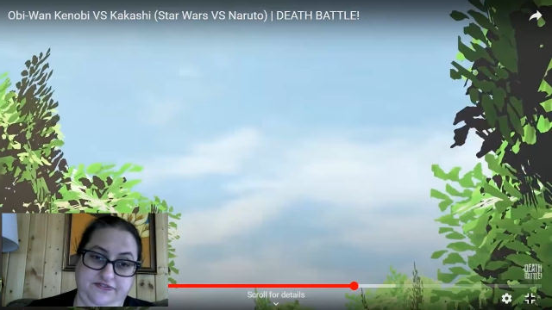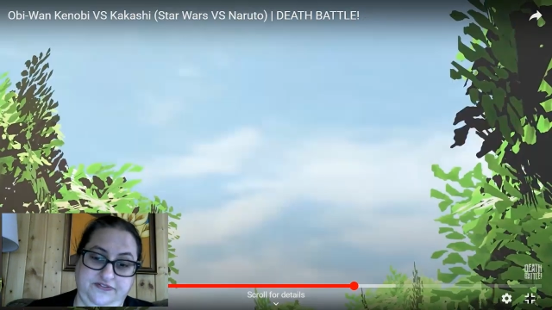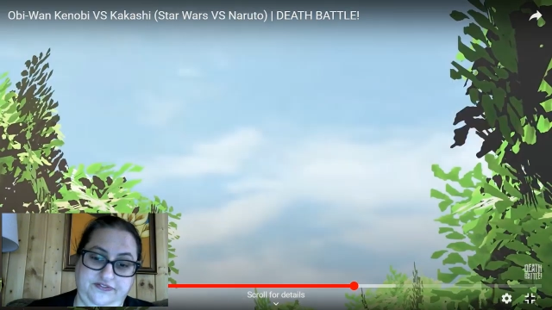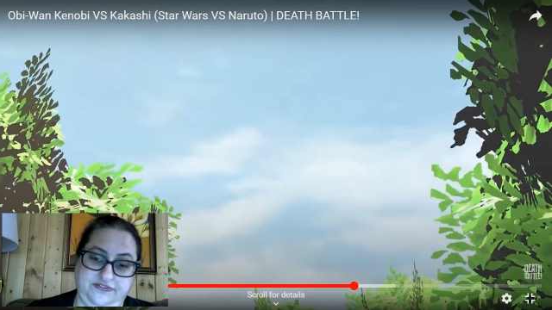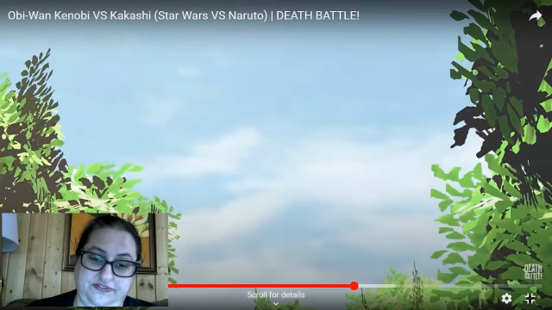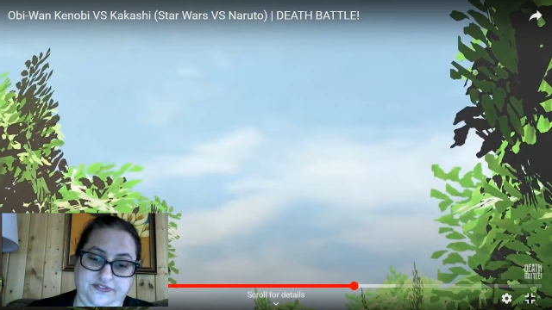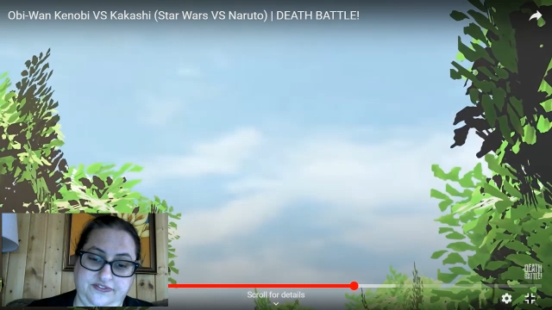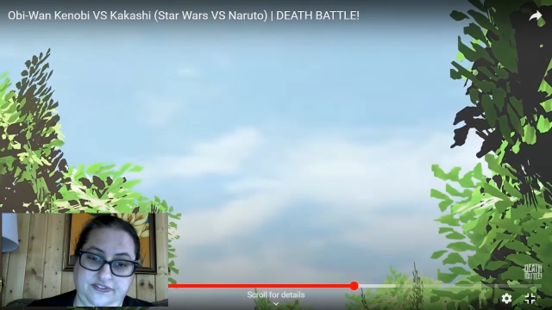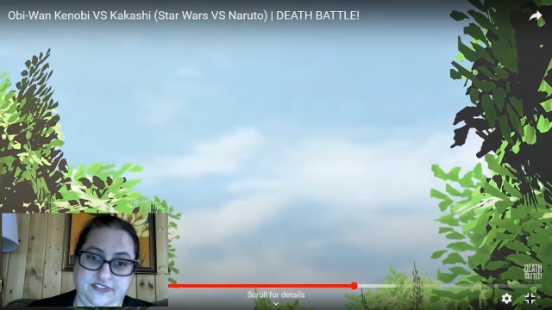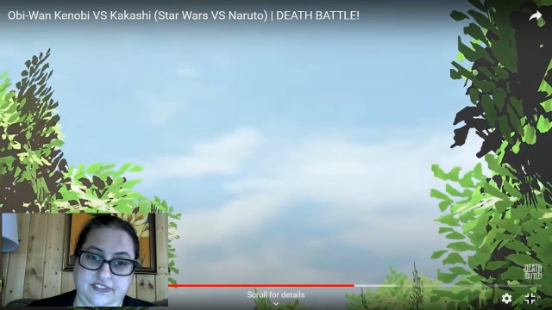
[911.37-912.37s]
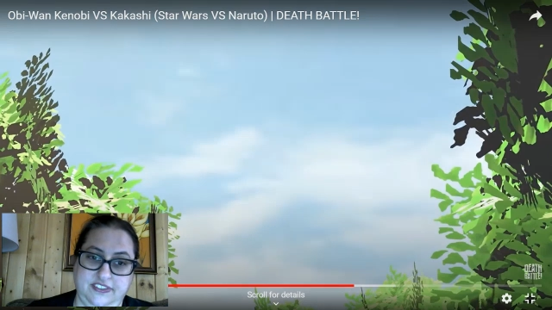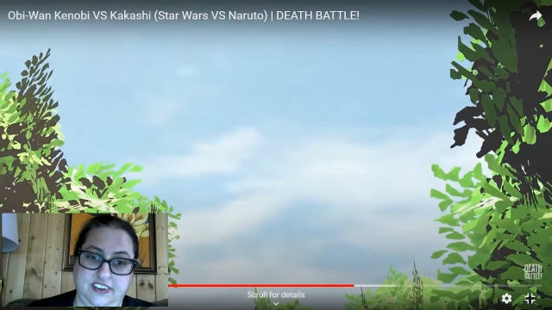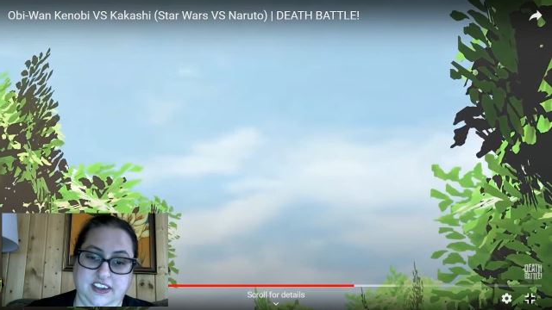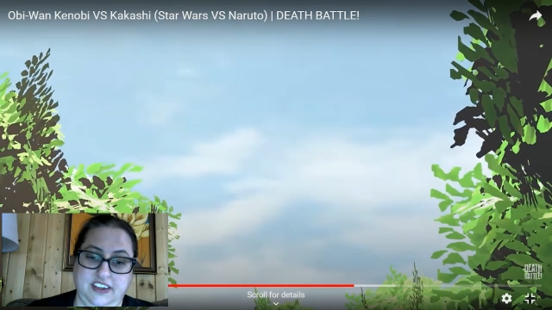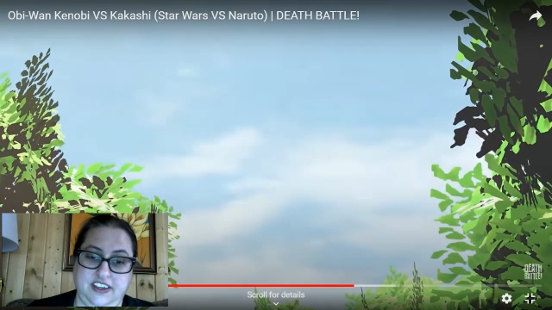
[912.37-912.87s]

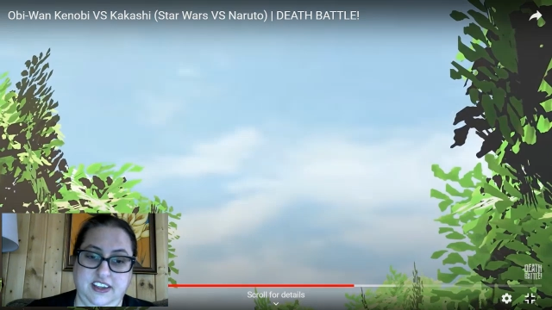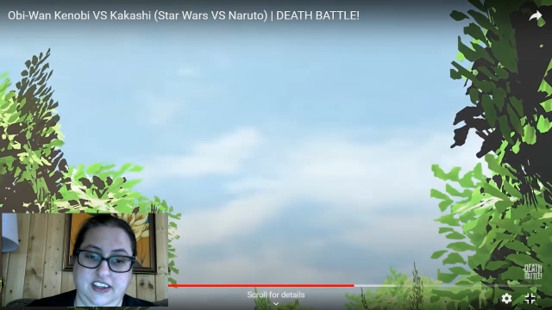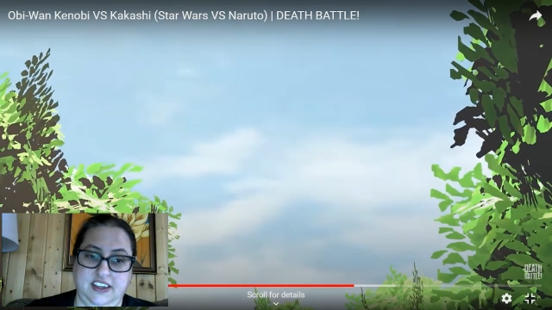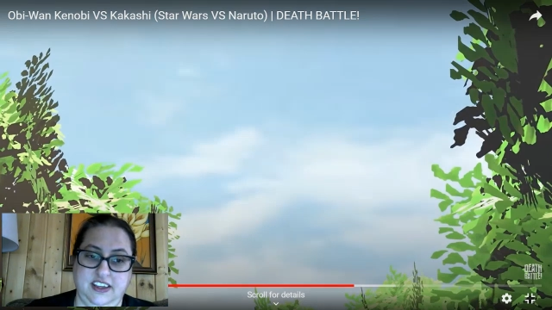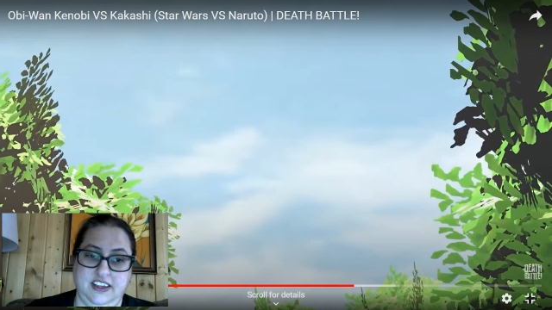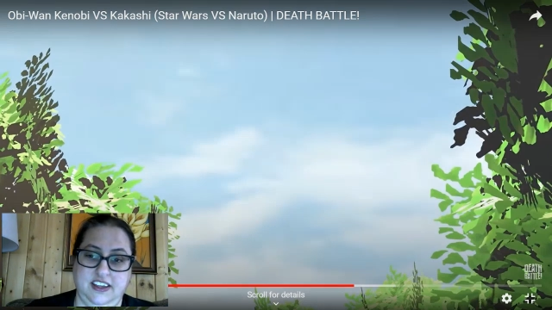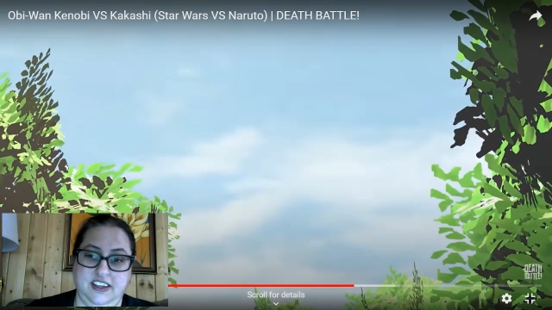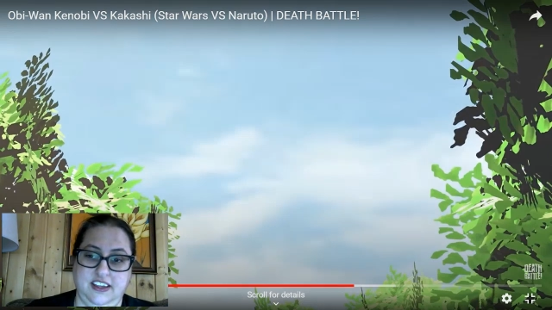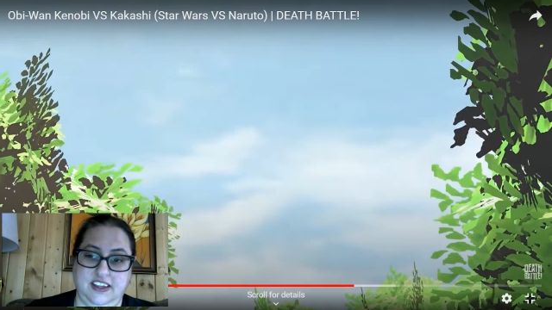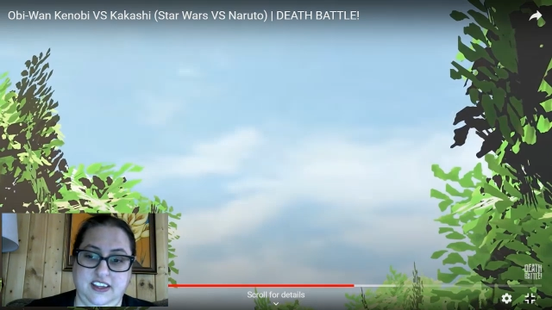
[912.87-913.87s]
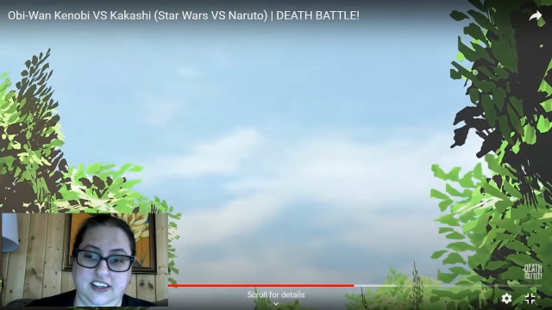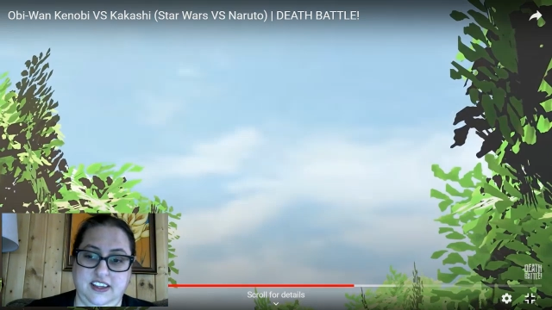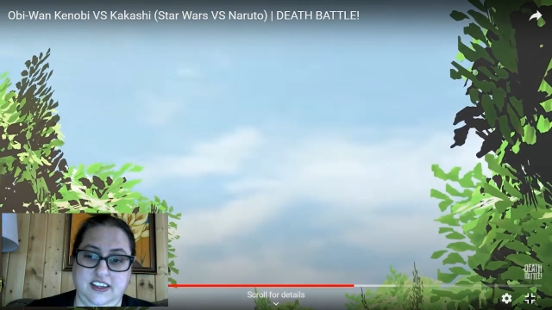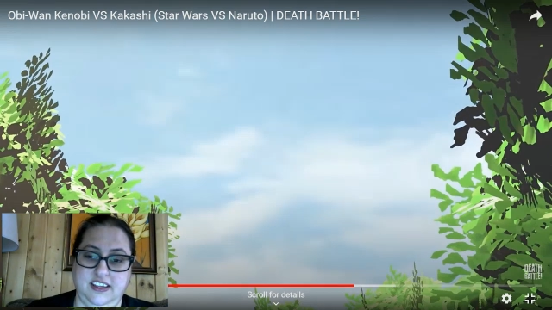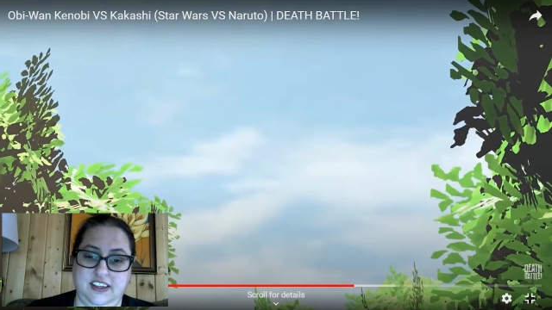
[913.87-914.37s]

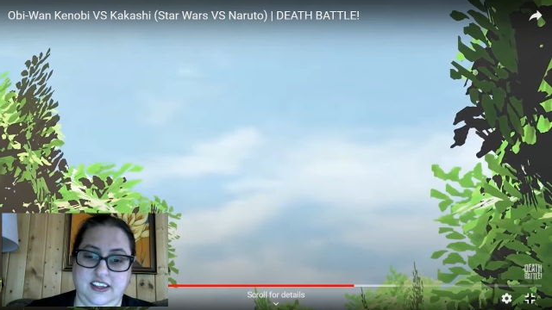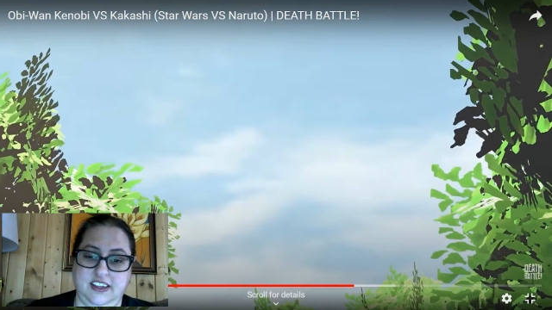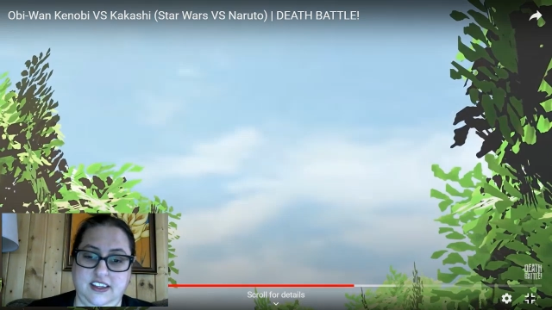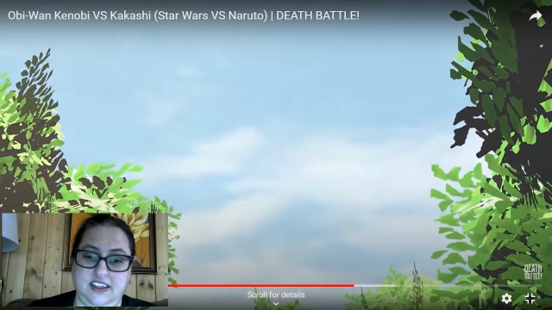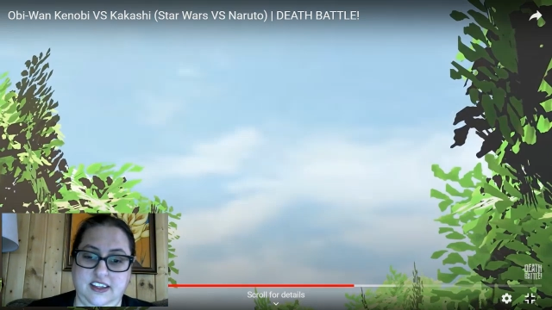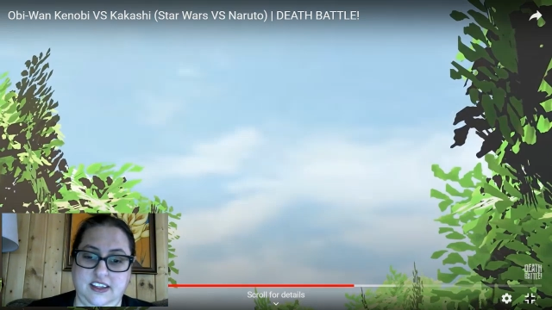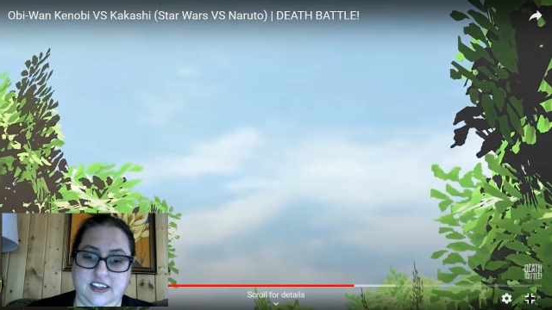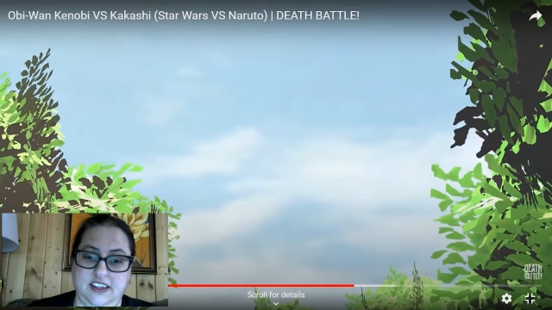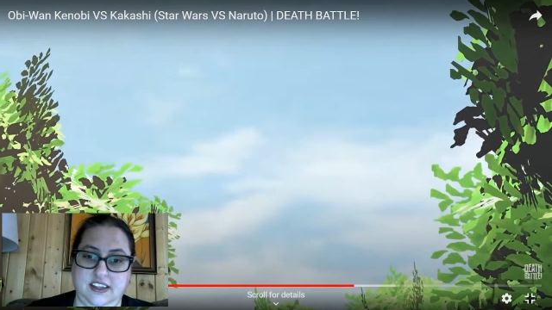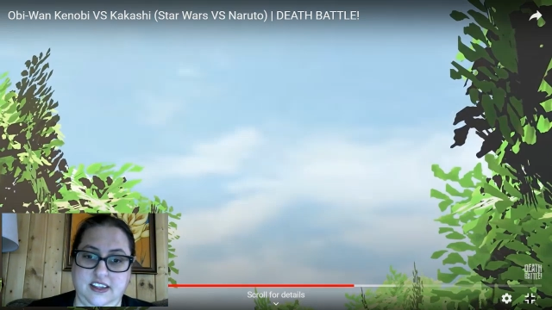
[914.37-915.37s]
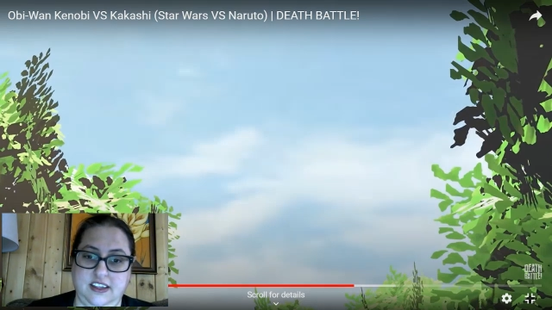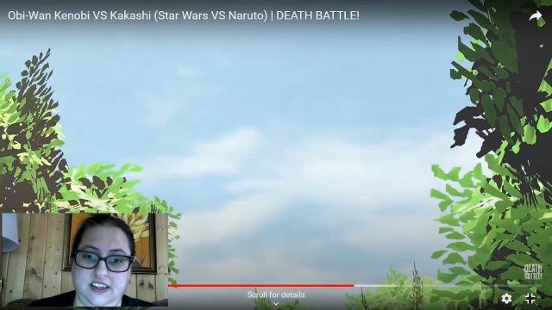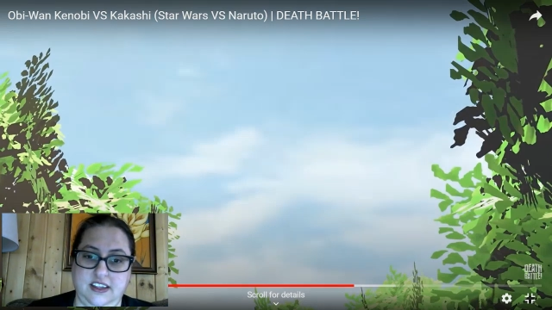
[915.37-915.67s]
Nothing is said.